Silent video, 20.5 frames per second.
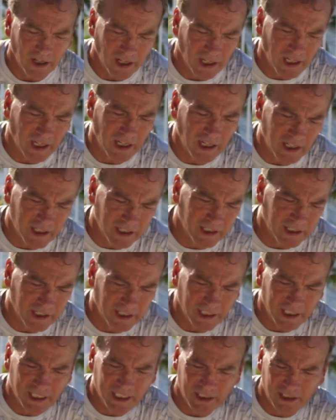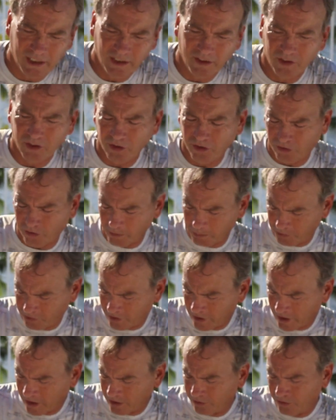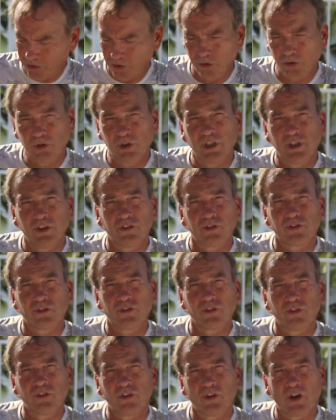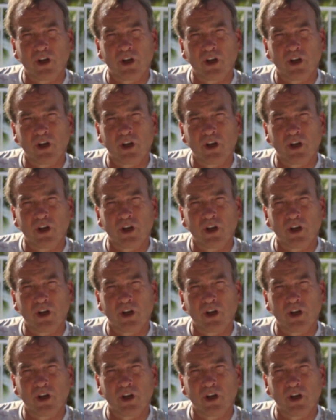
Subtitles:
and he either strips down to his